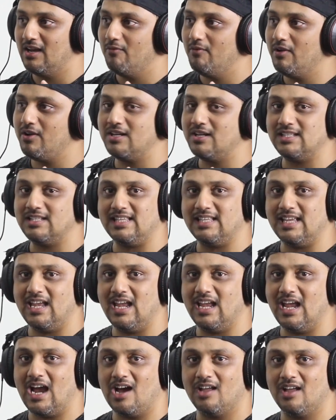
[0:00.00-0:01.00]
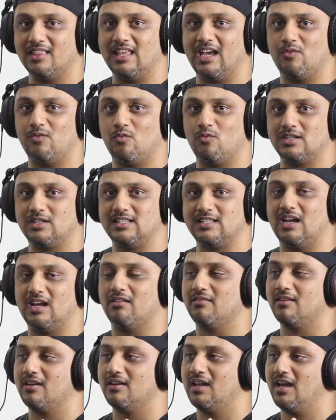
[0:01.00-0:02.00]
we're gonna see how that works out.
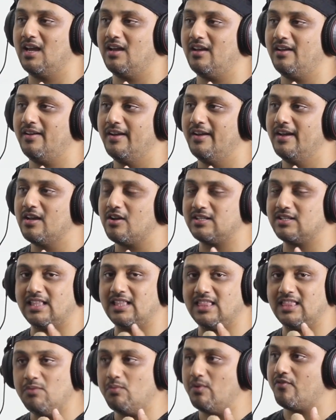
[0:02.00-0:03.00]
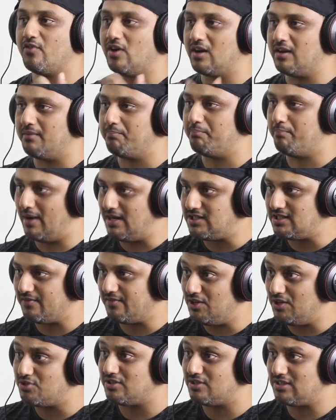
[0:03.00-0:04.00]
Yeah. Because I think we've got a bunch of
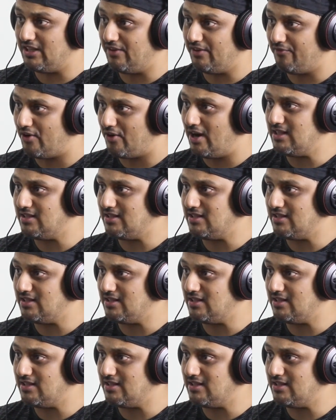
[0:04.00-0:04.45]
interesting friends,